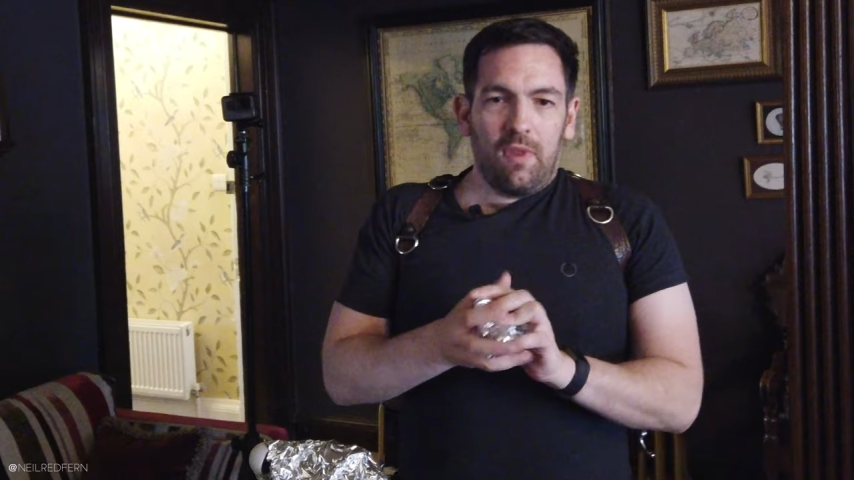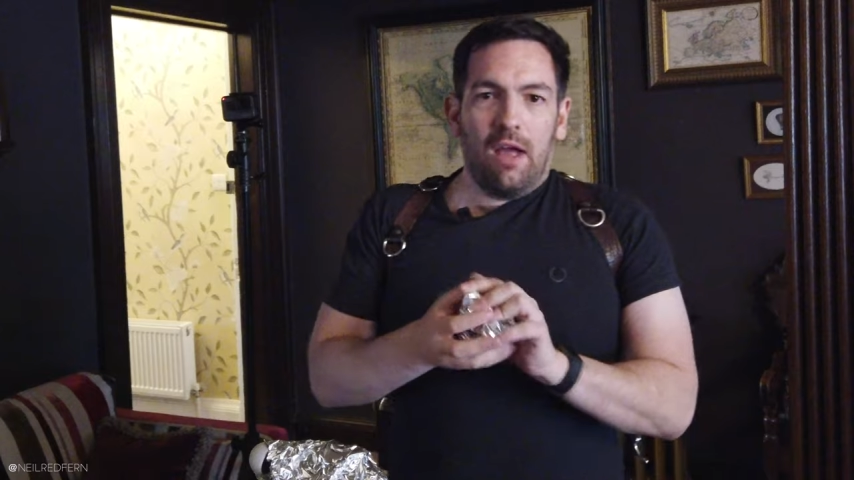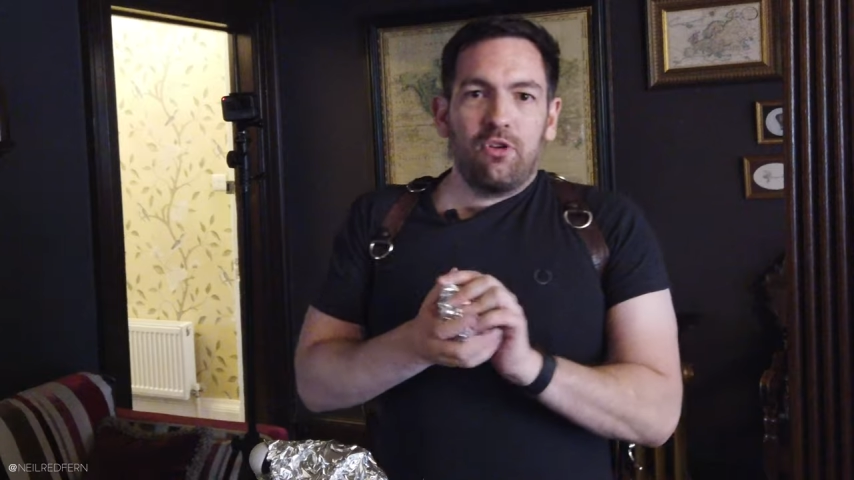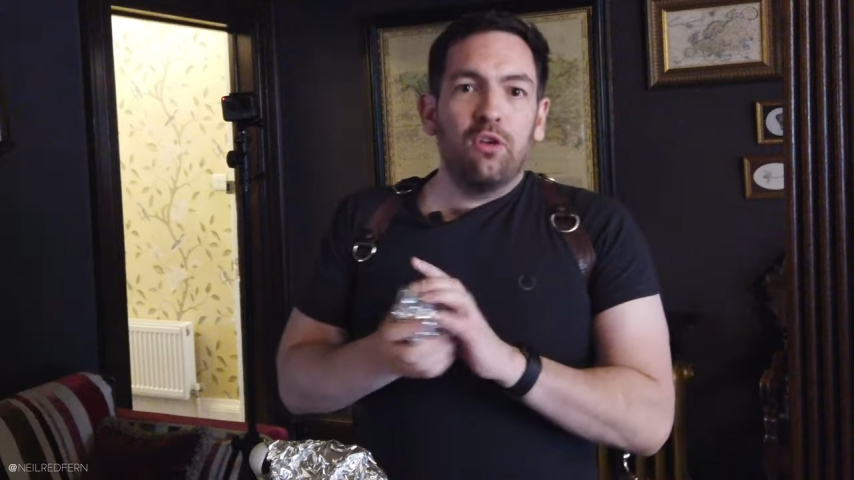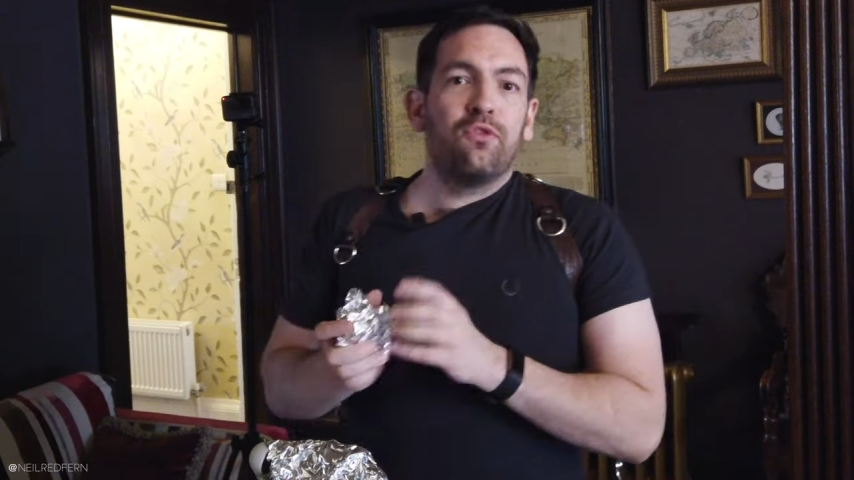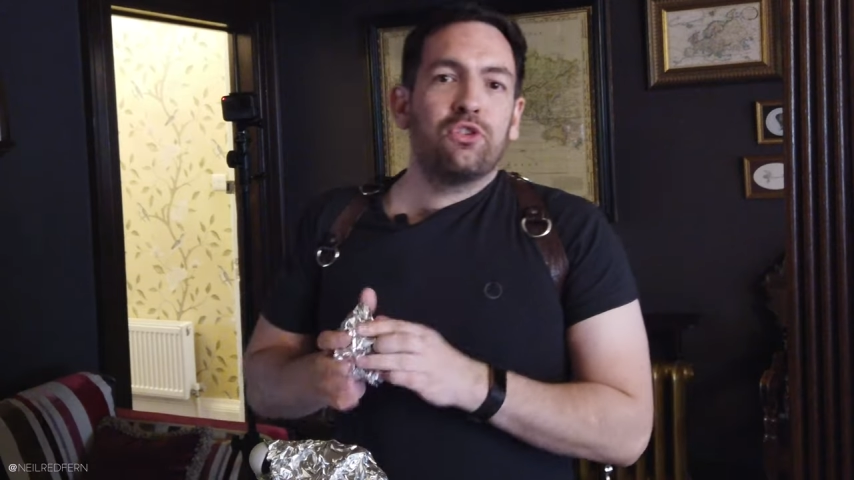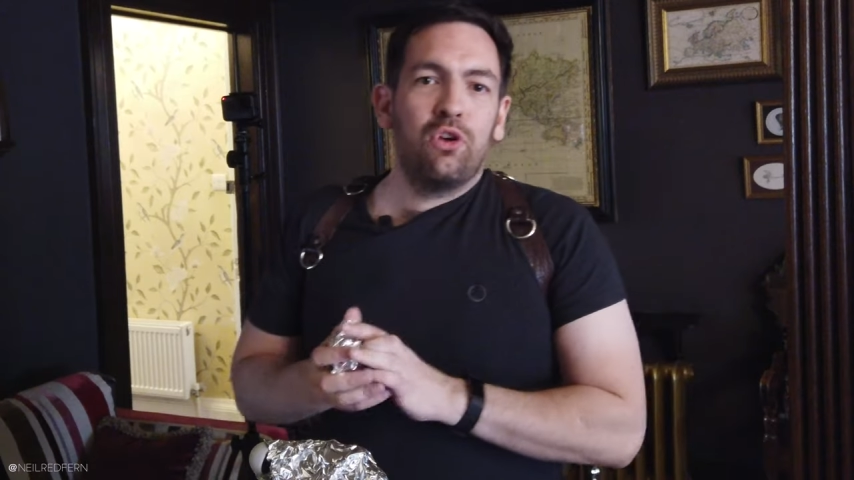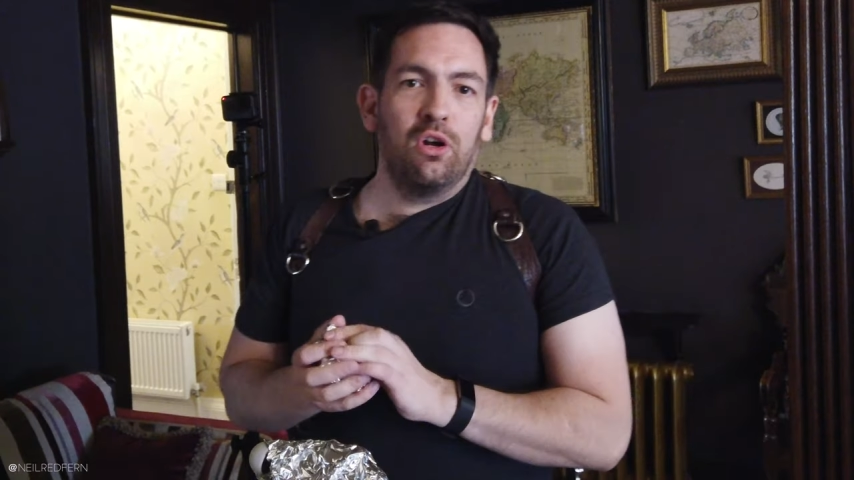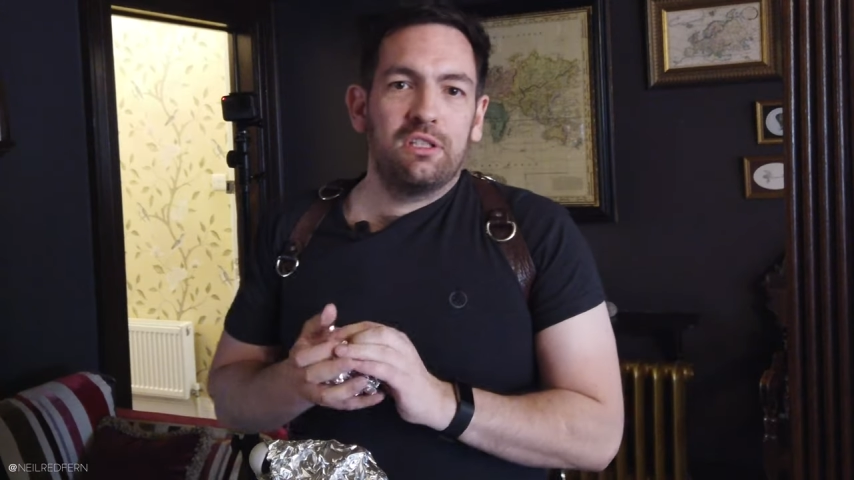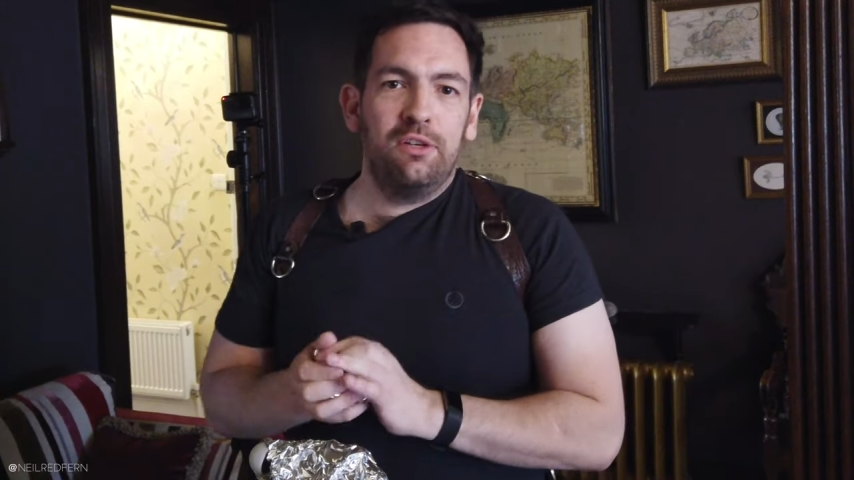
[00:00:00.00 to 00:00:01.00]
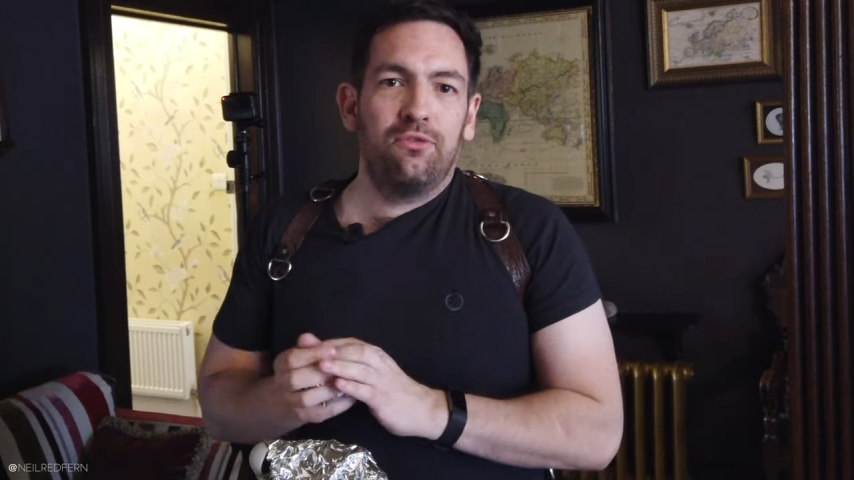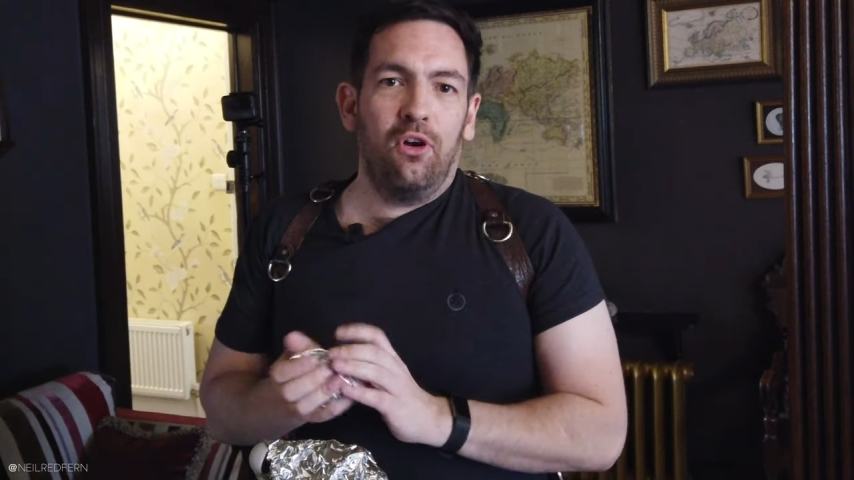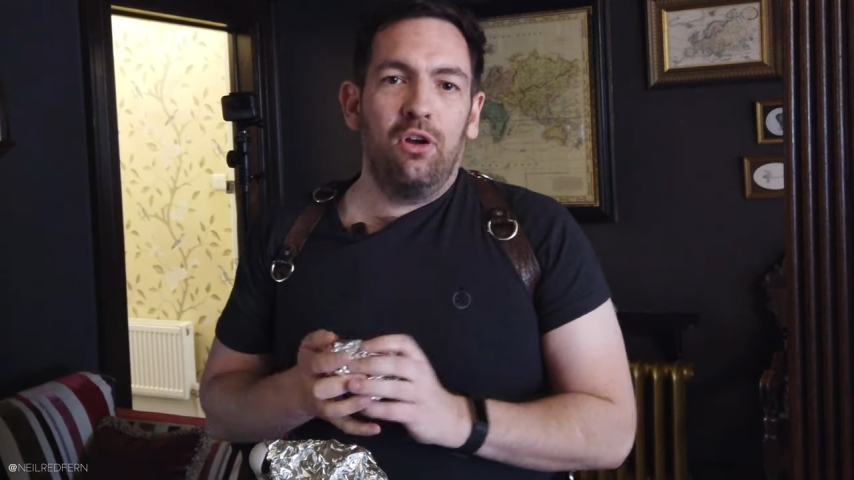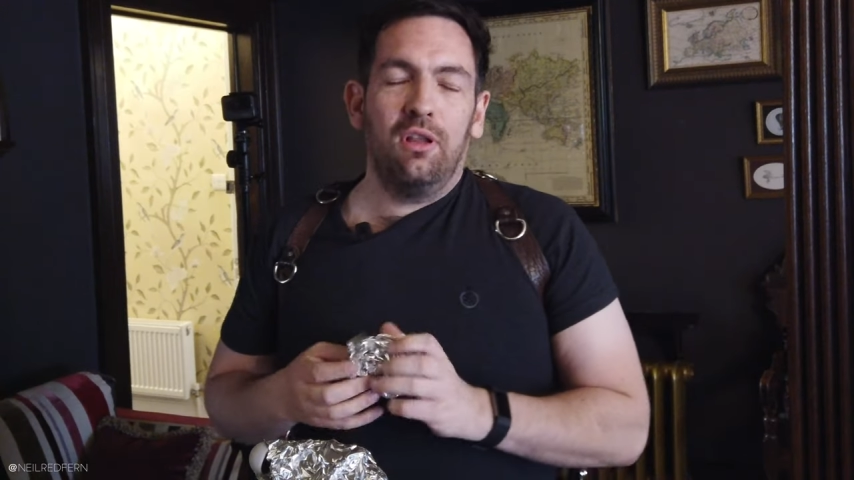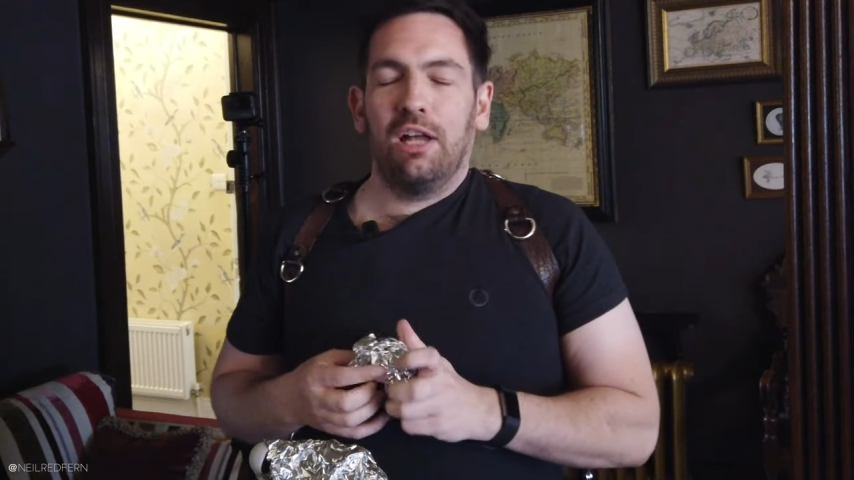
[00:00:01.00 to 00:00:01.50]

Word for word: I've gone for strong tin foil.